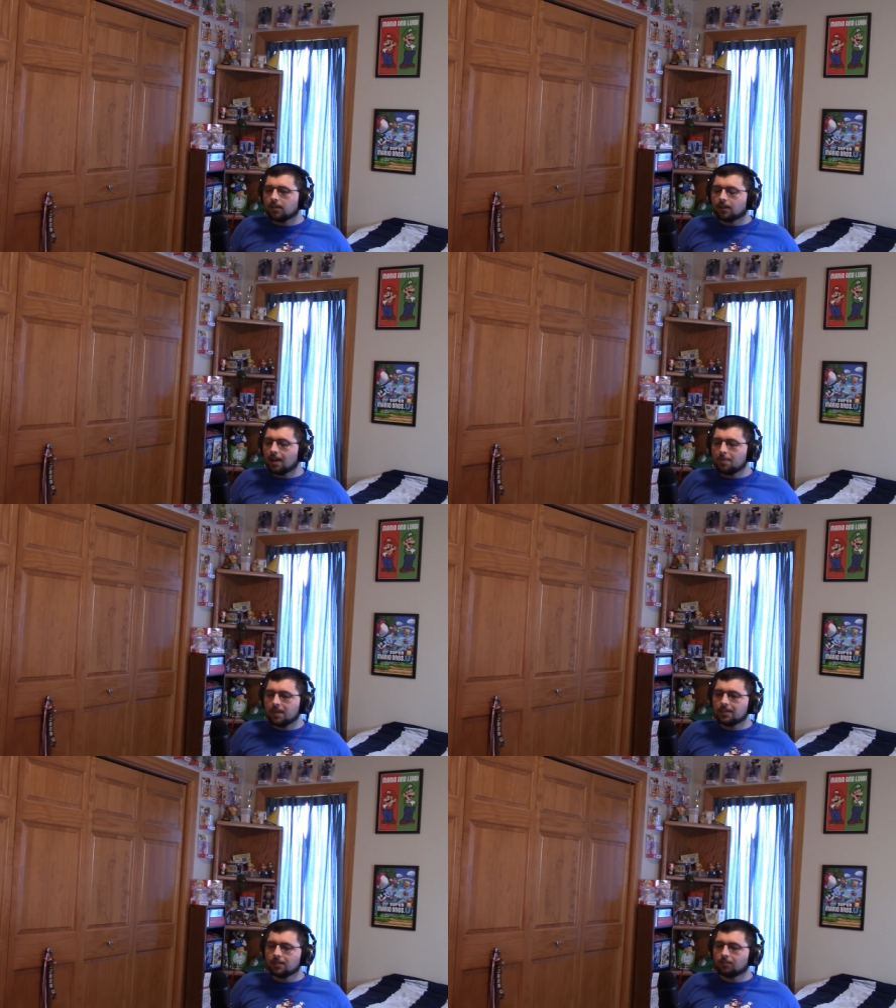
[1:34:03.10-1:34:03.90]

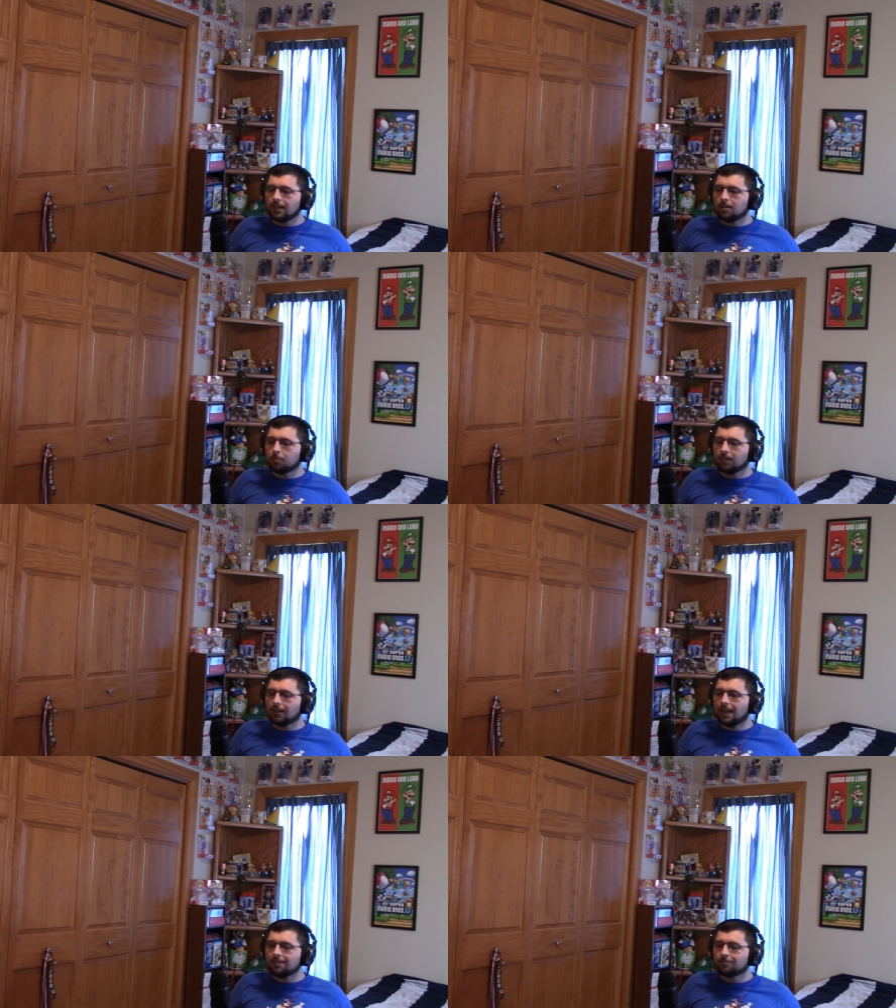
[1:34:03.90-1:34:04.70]
commenting related
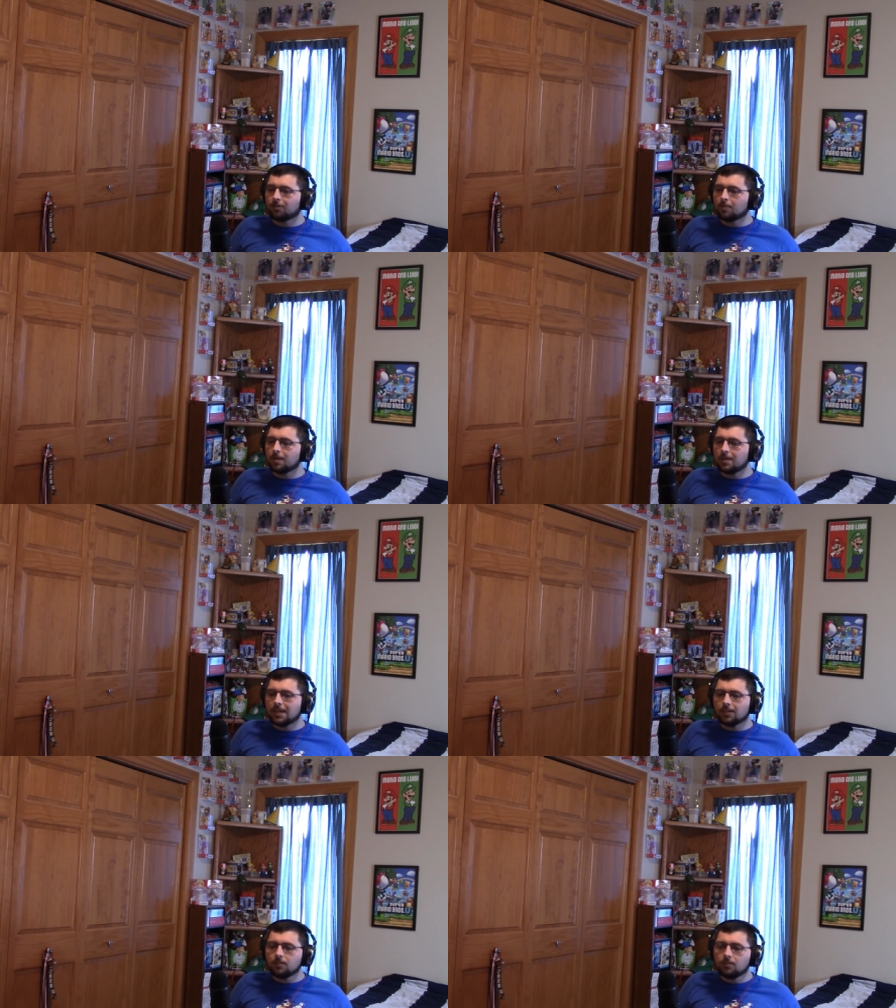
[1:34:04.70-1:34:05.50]
platform you may
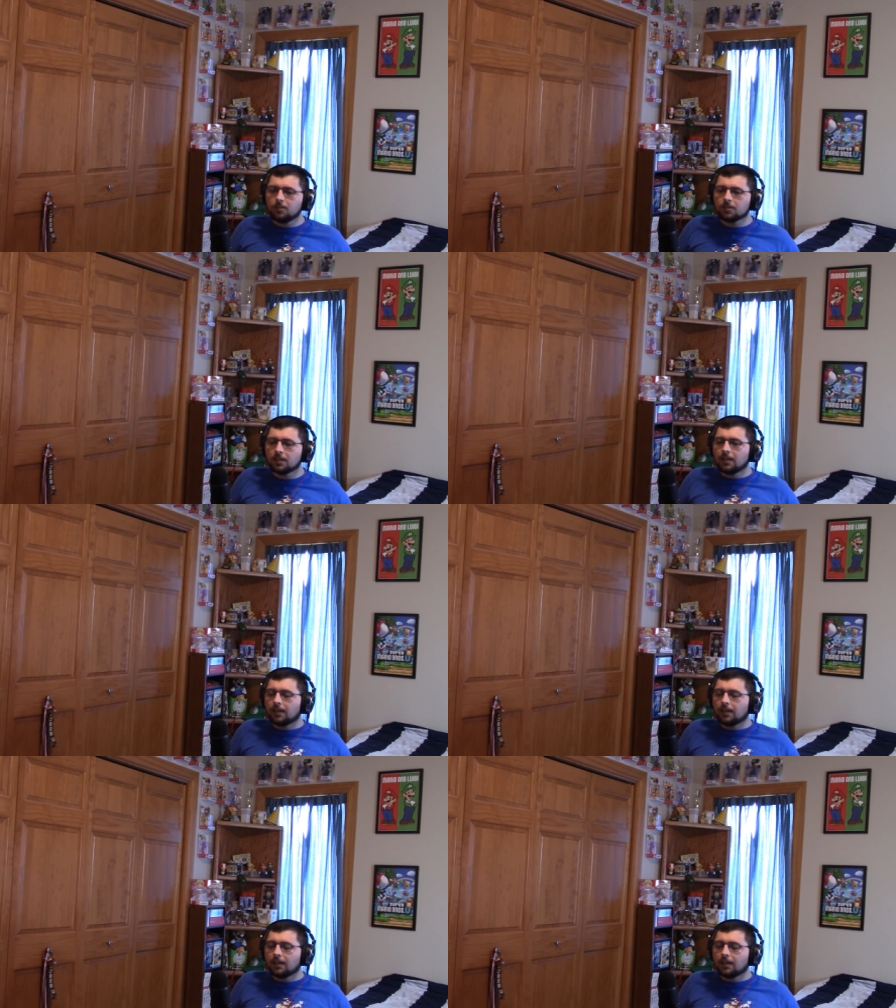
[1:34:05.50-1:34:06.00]
use.